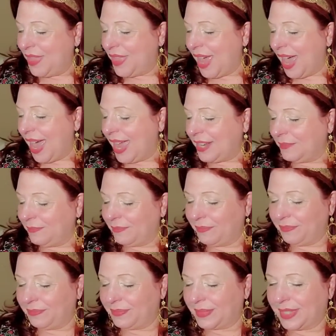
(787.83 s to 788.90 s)
that
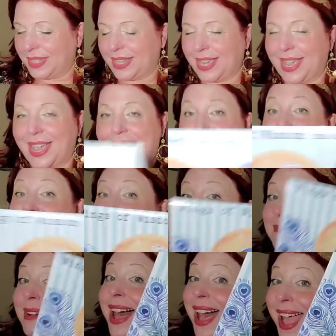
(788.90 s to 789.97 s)

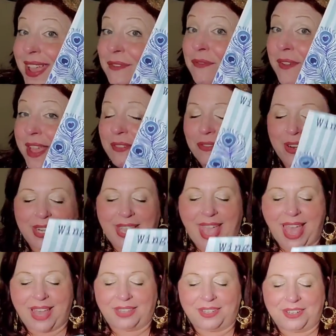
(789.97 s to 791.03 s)
my favorite
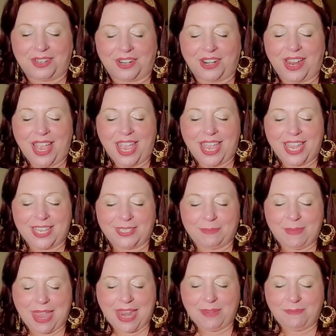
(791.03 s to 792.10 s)
calendar is
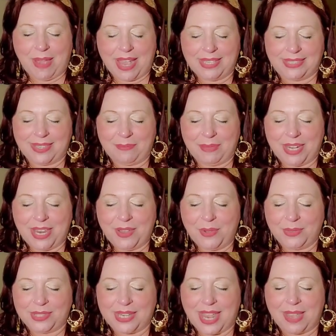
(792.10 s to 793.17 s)
made by somebody
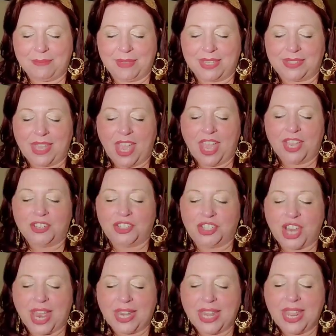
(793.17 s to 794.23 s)
whose name is
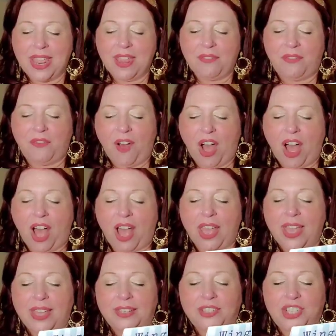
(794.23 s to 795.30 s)
Jenny Faw.
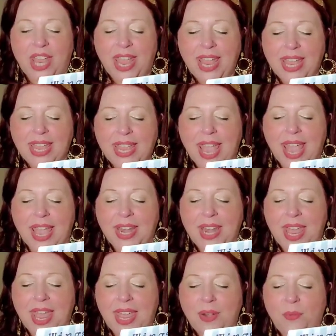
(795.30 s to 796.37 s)

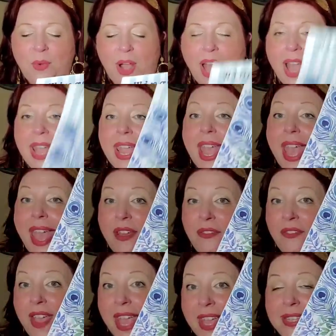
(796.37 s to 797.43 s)

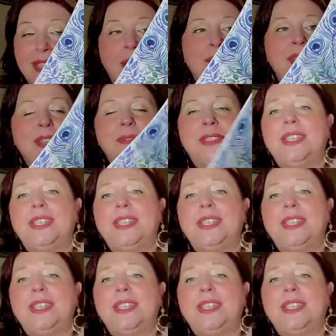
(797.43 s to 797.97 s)
J-E-N-N-Y-F-A-W.